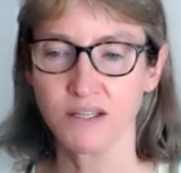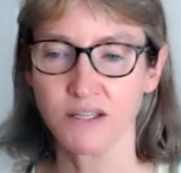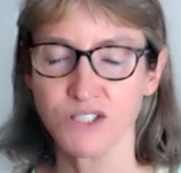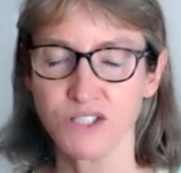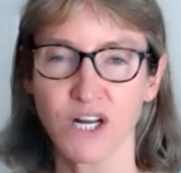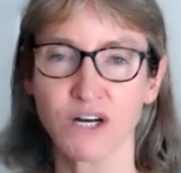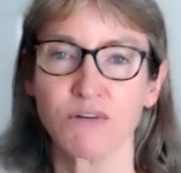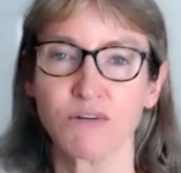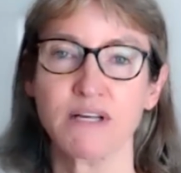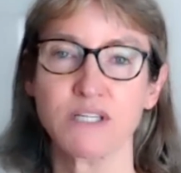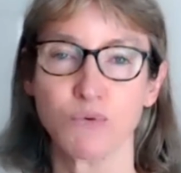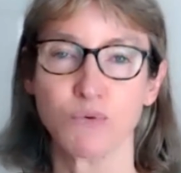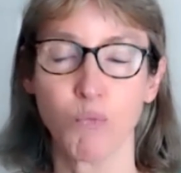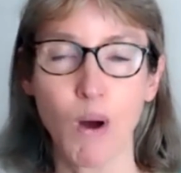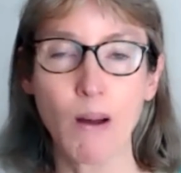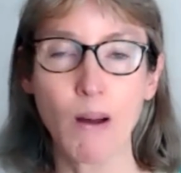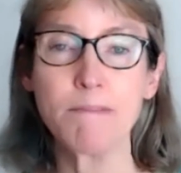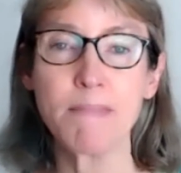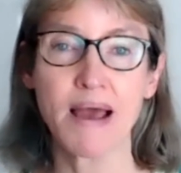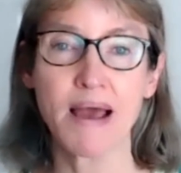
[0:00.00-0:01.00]
generates
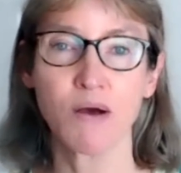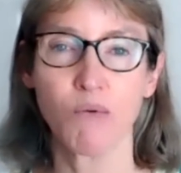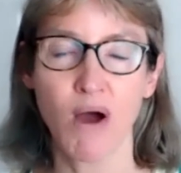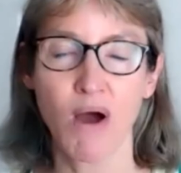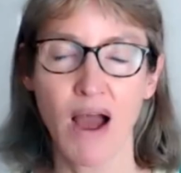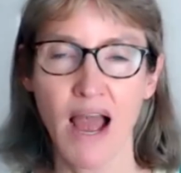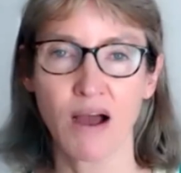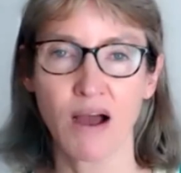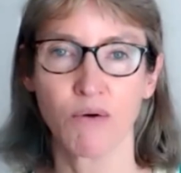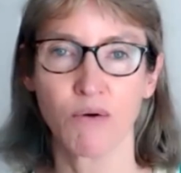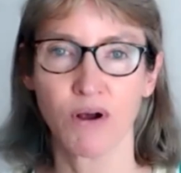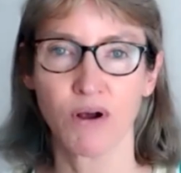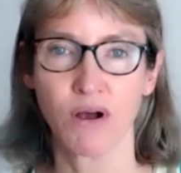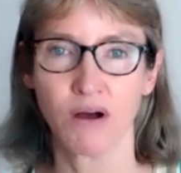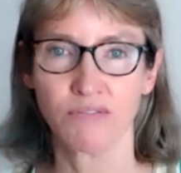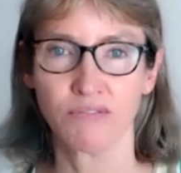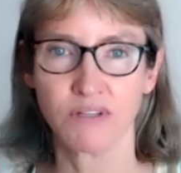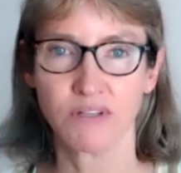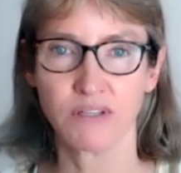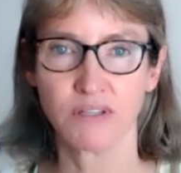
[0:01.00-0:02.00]
1 megawatt hour
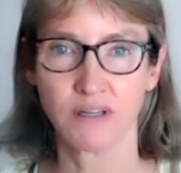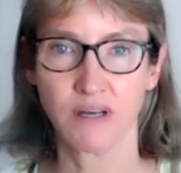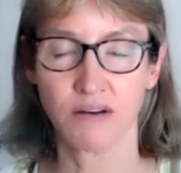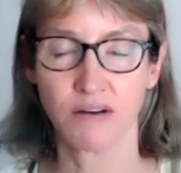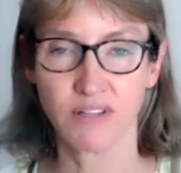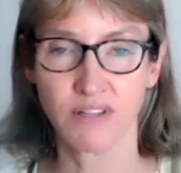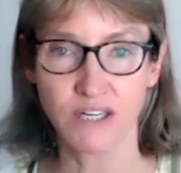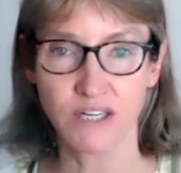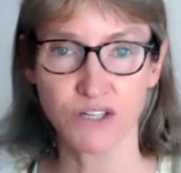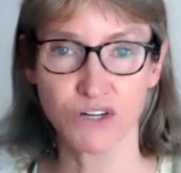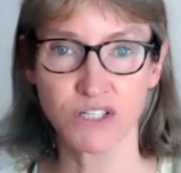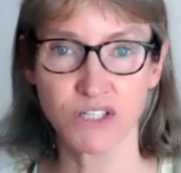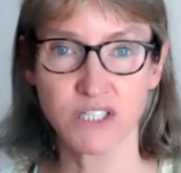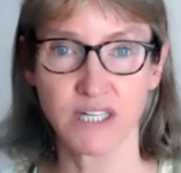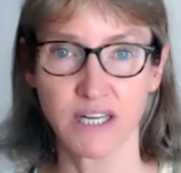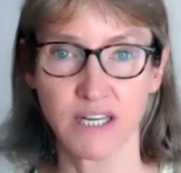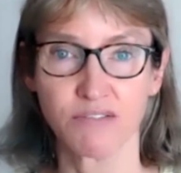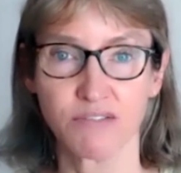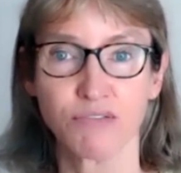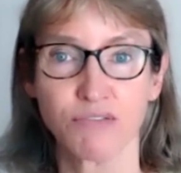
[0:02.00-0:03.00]
of
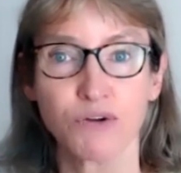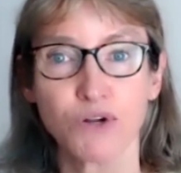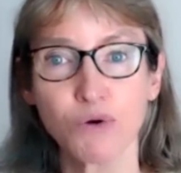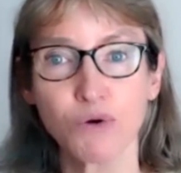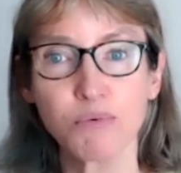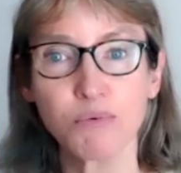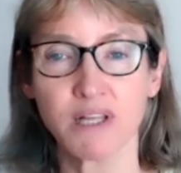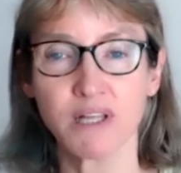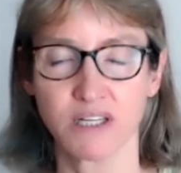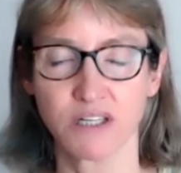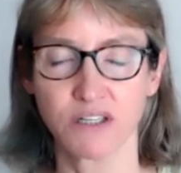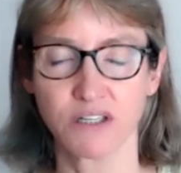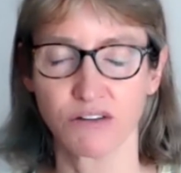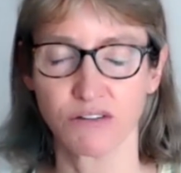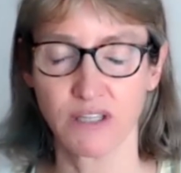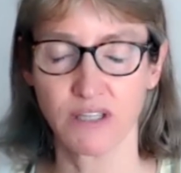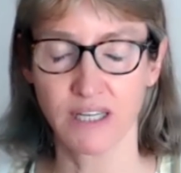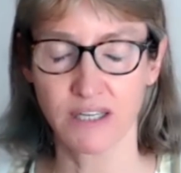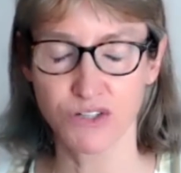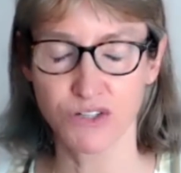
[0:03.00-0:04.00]
electricity, of renewable
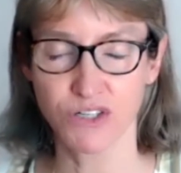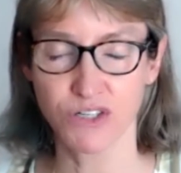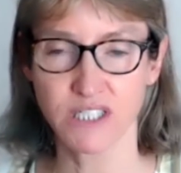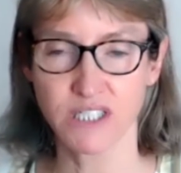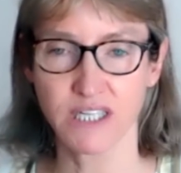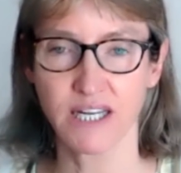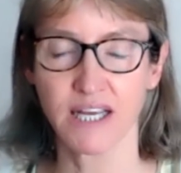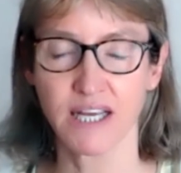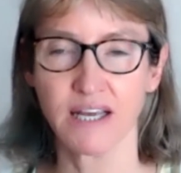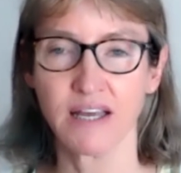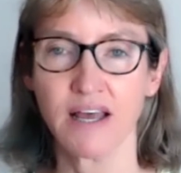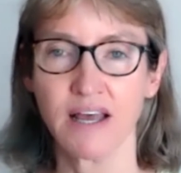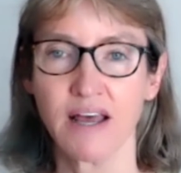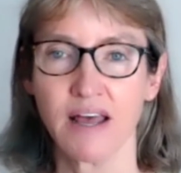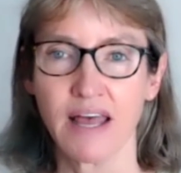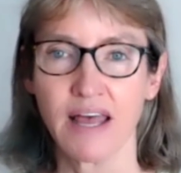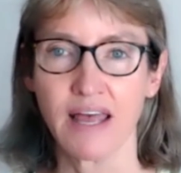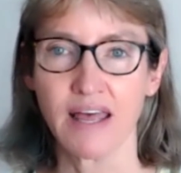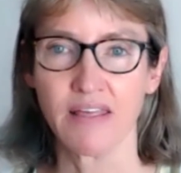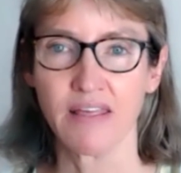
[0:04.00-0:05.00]
electricity,
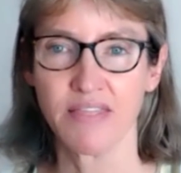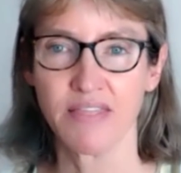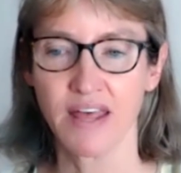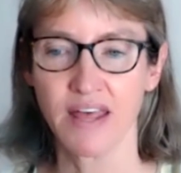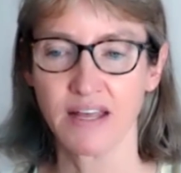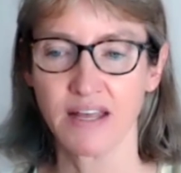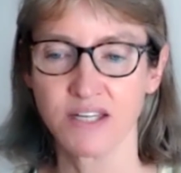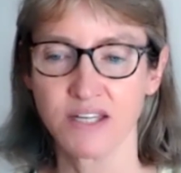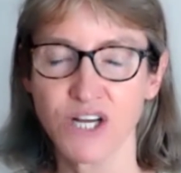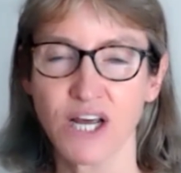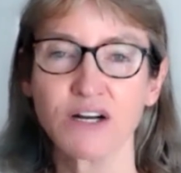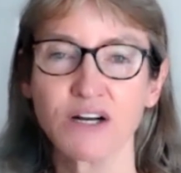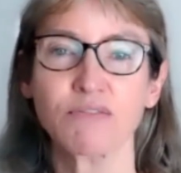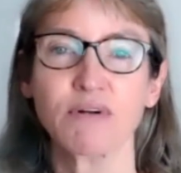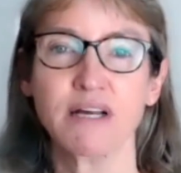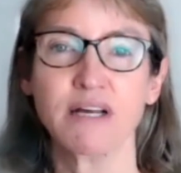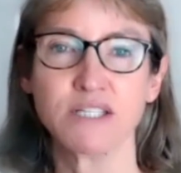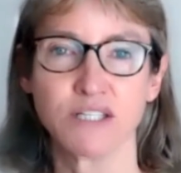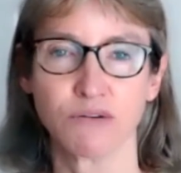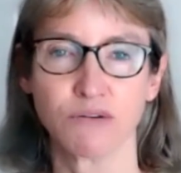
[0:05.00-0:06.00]
it
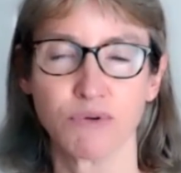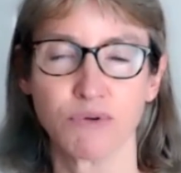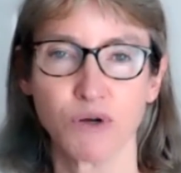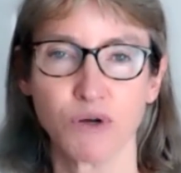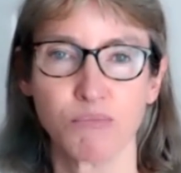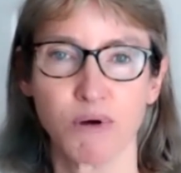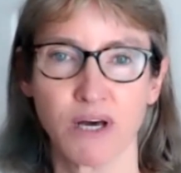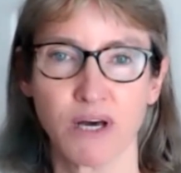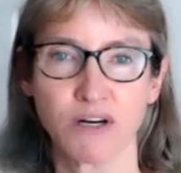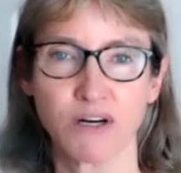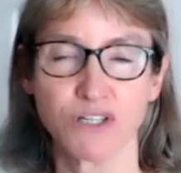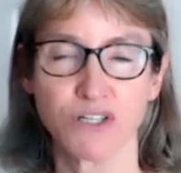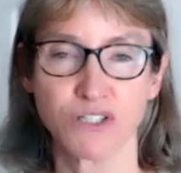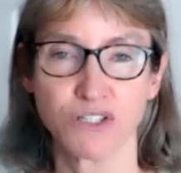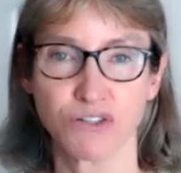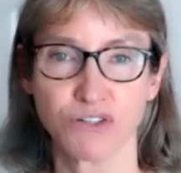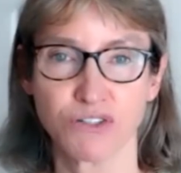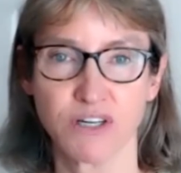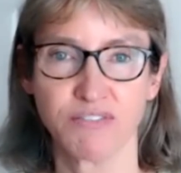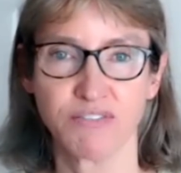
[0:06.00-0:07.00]
generates a renewable energy
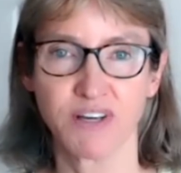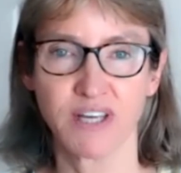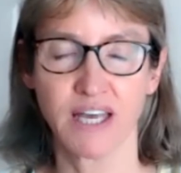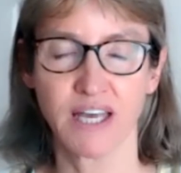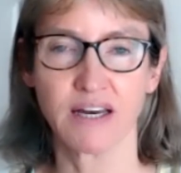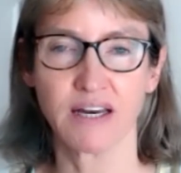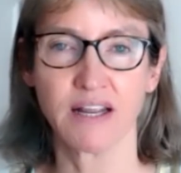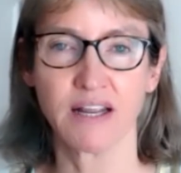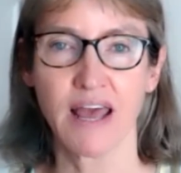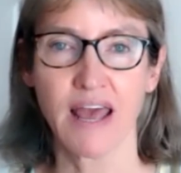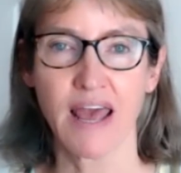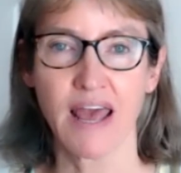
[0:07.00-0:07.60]
certificate.